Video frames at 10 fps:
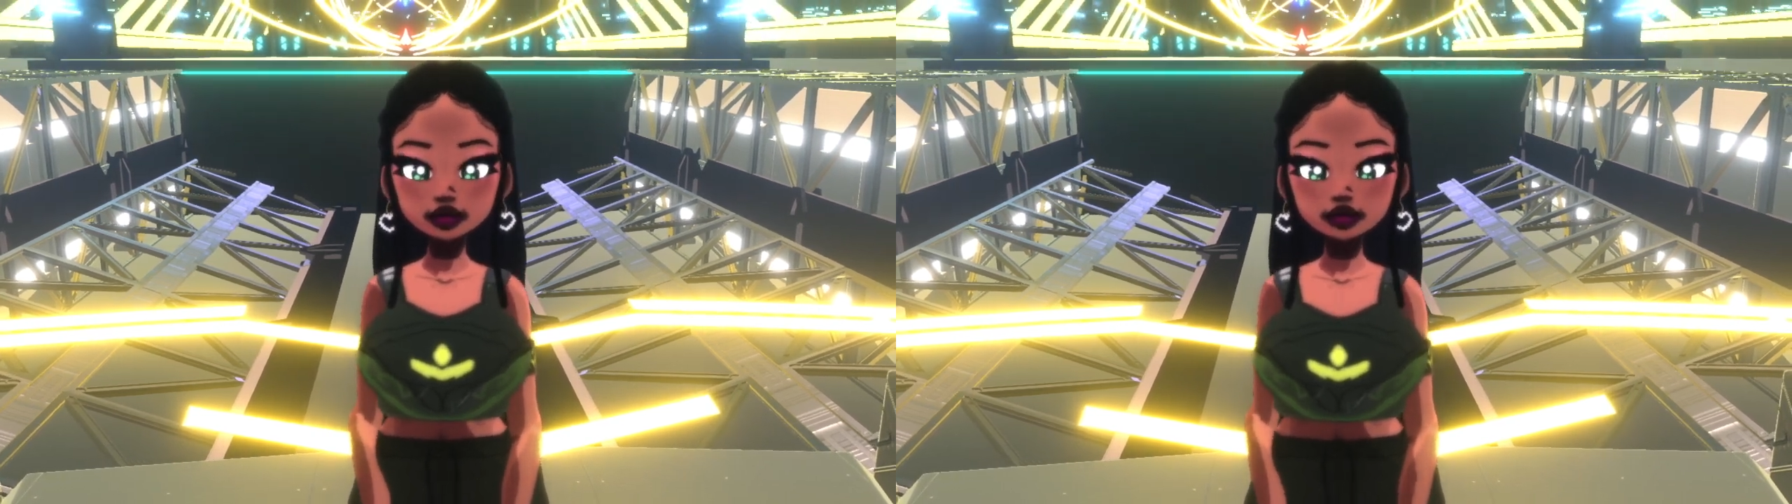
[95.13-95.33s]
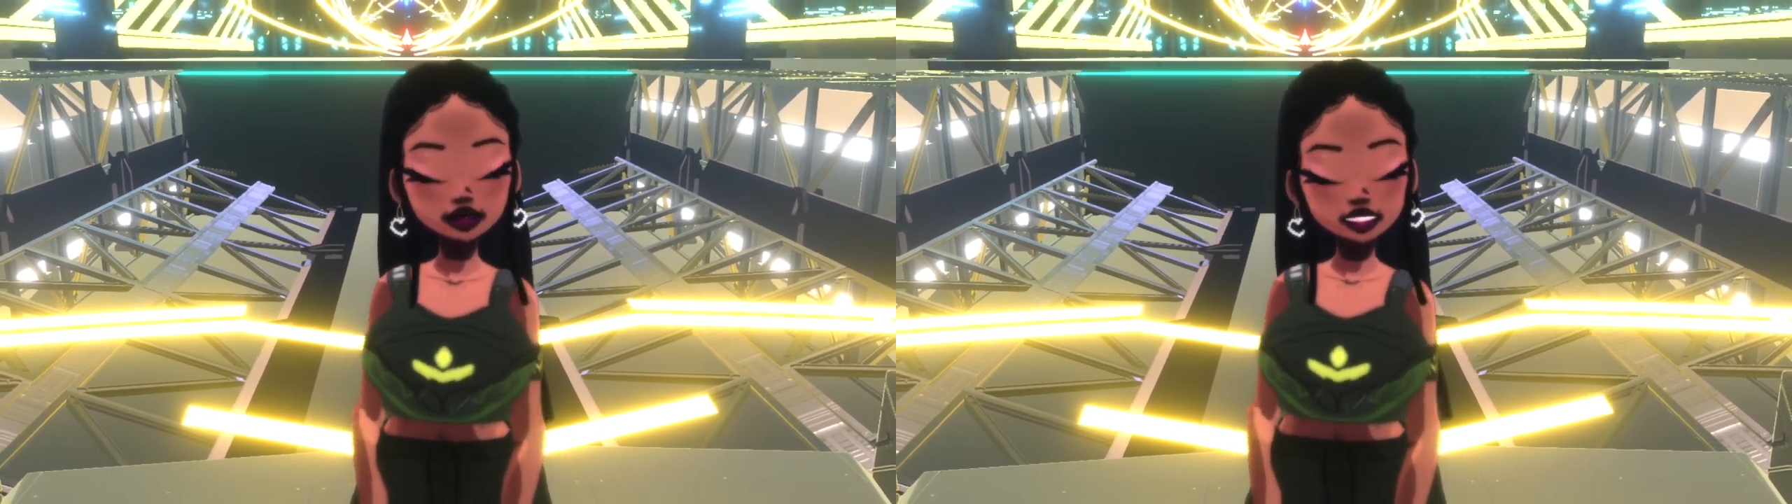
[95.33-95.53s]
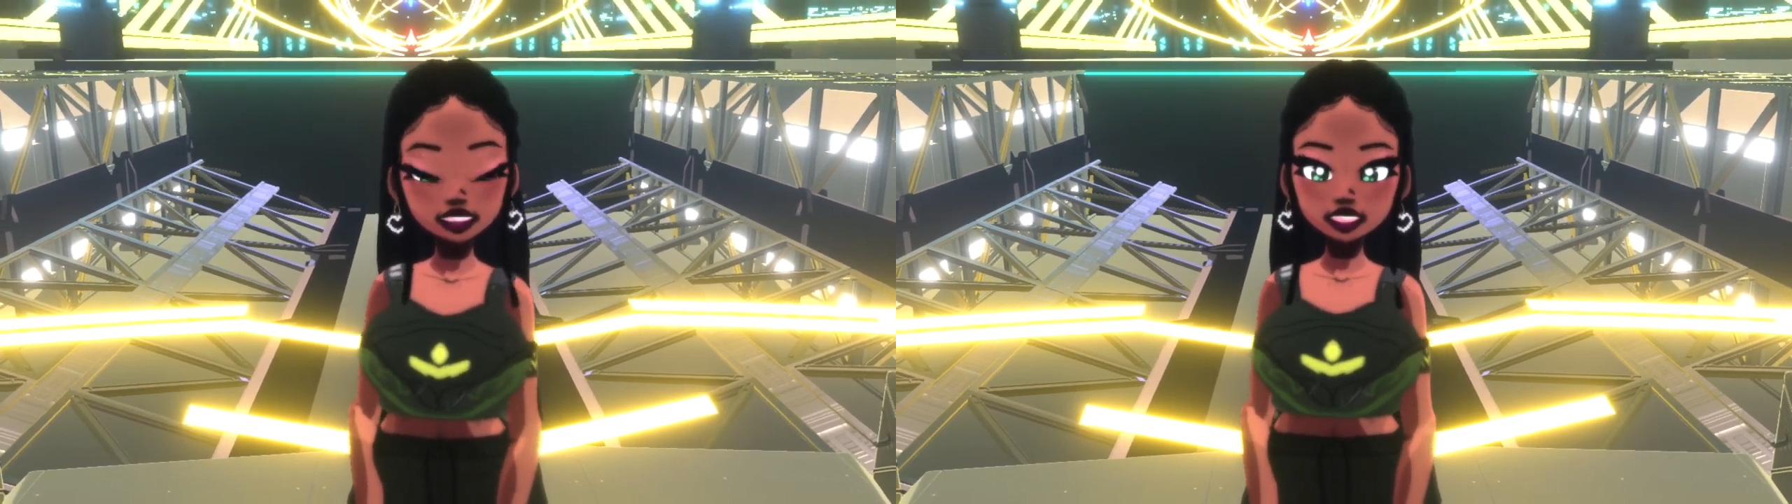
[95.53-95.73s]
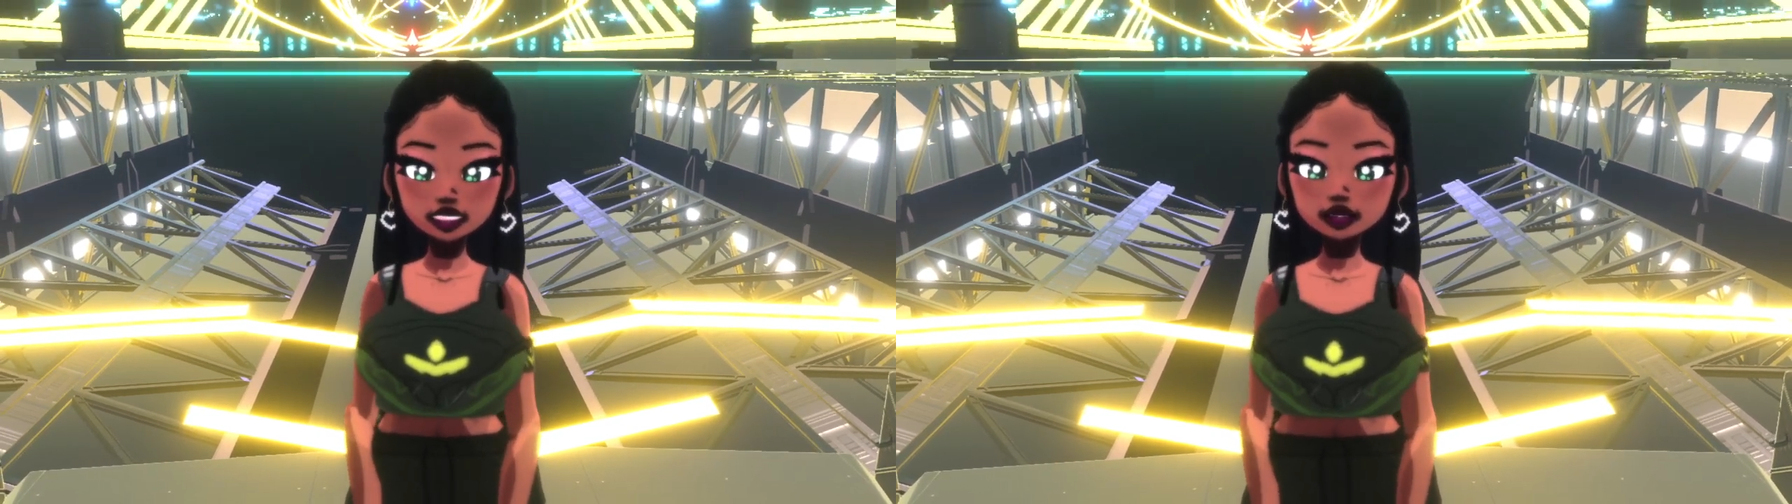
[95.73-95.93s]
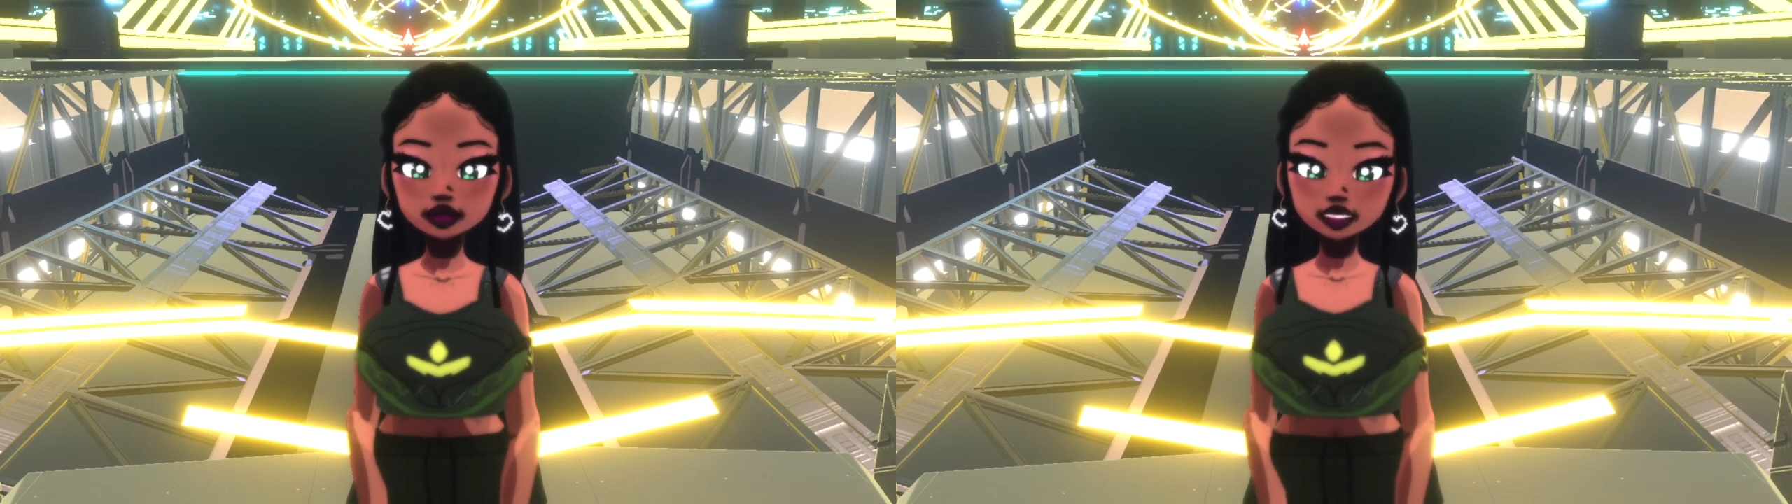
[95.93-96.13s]
Somebody
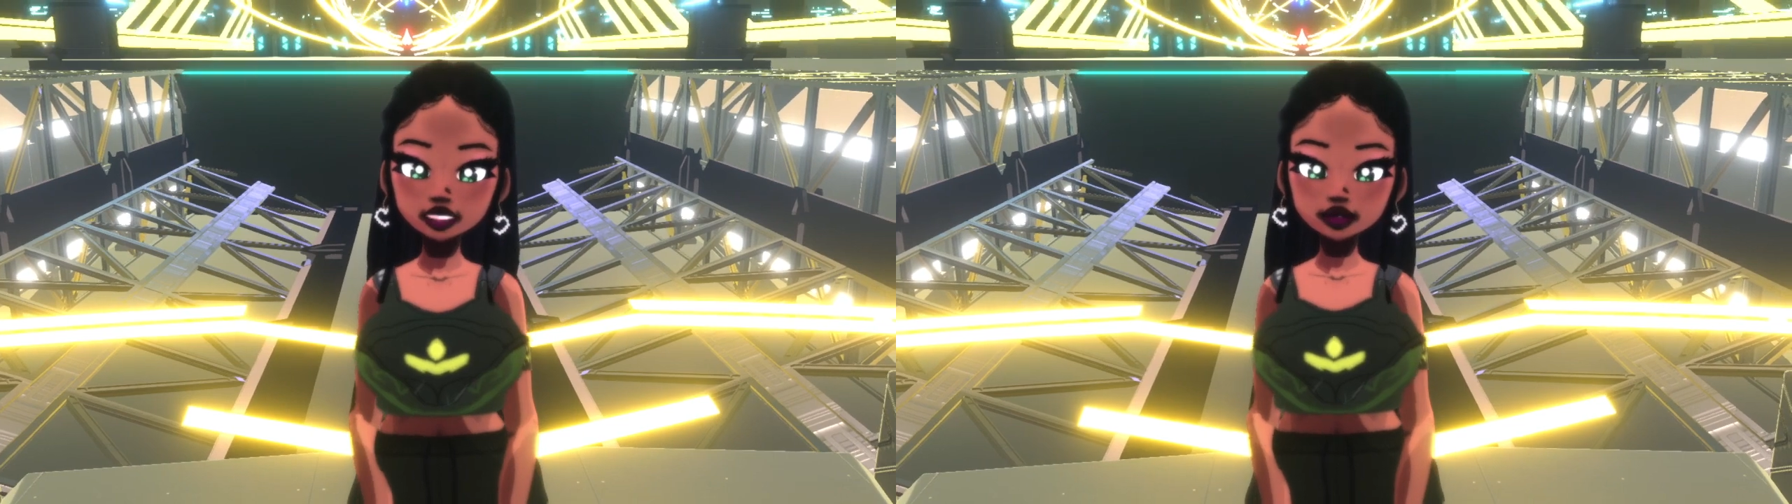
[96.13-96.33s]
that's going